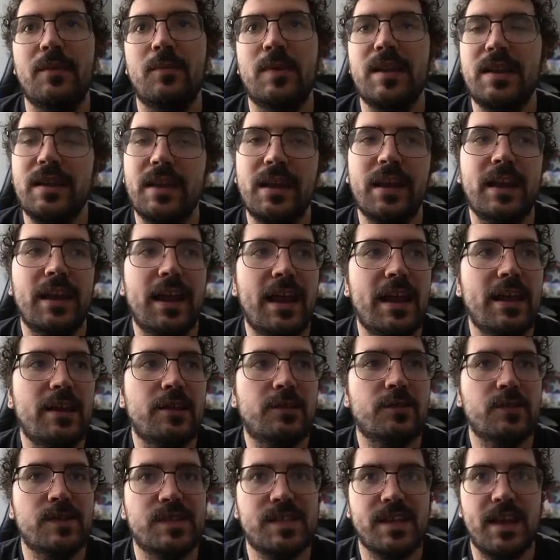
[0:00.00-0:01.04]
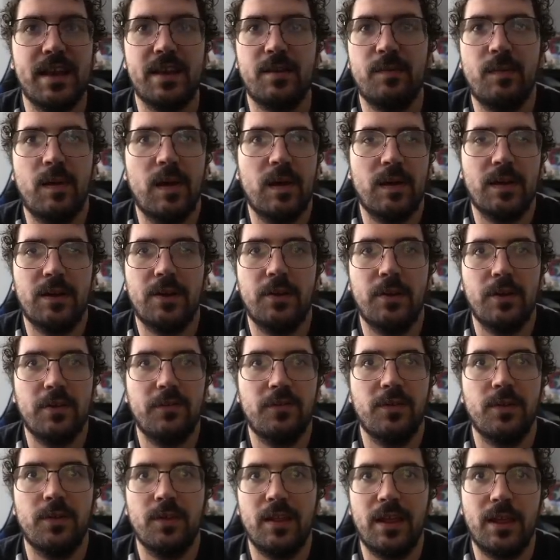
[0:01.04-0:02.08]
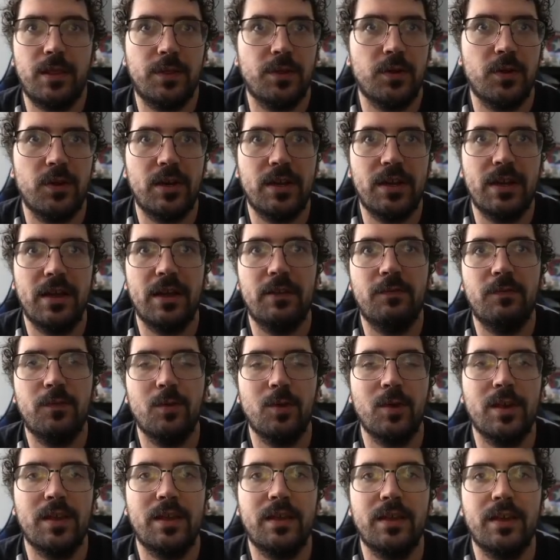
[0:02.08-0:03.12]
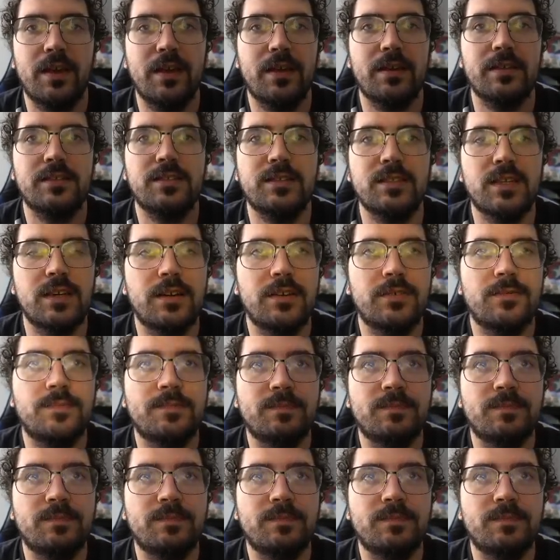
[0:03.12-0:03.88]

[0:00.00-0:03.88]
we did get an 83 Zack Martin going for like 39, 40k. So